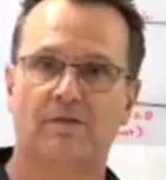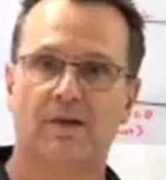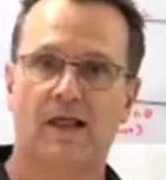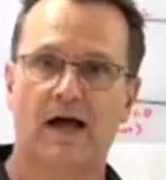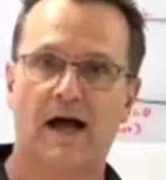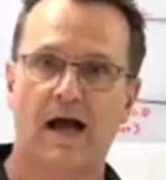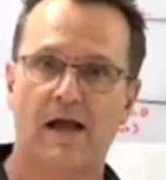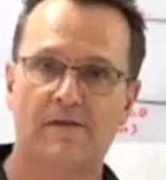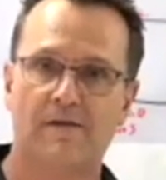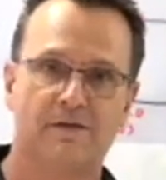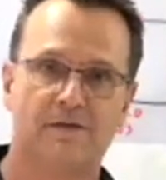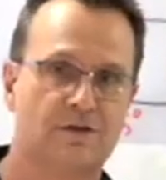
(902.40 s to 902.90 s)
of
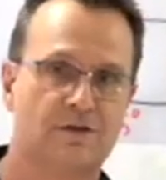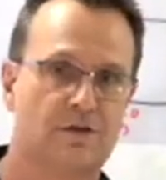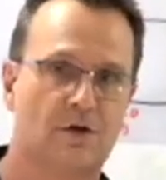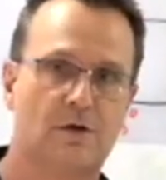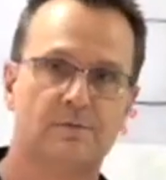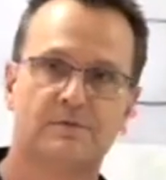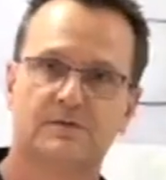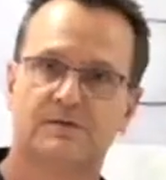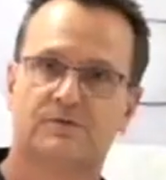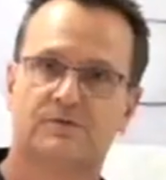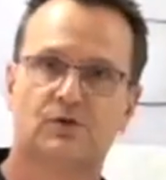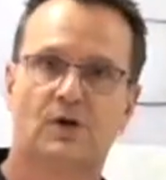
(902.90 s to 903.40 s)
life in
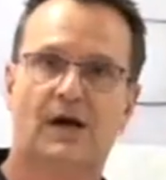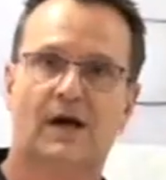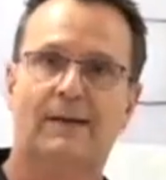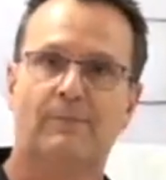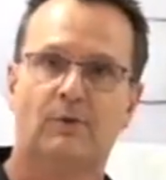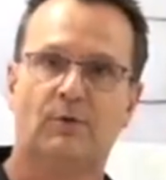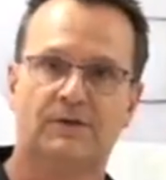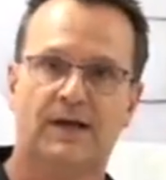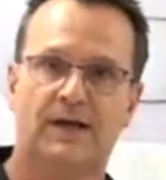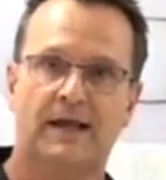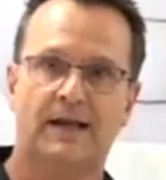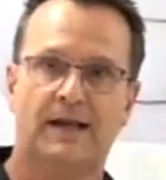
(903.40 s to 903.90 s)
terms of
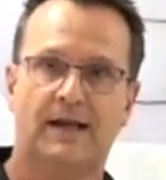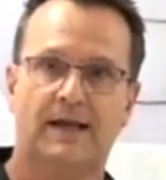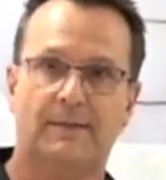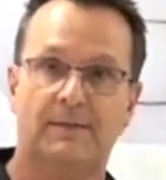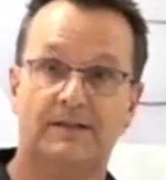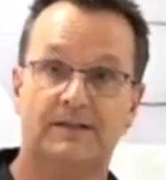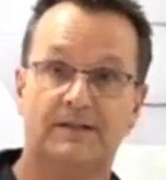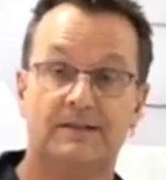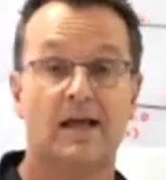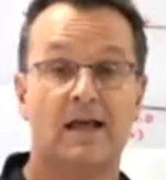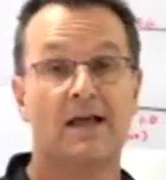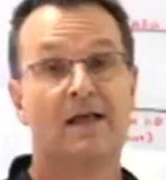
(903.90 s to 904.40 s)
tribal
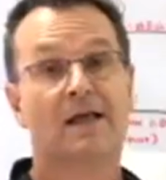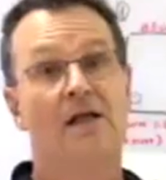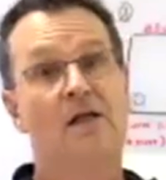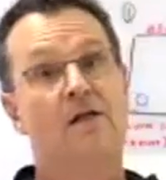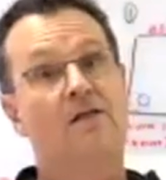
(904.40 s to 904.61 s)
dynamics.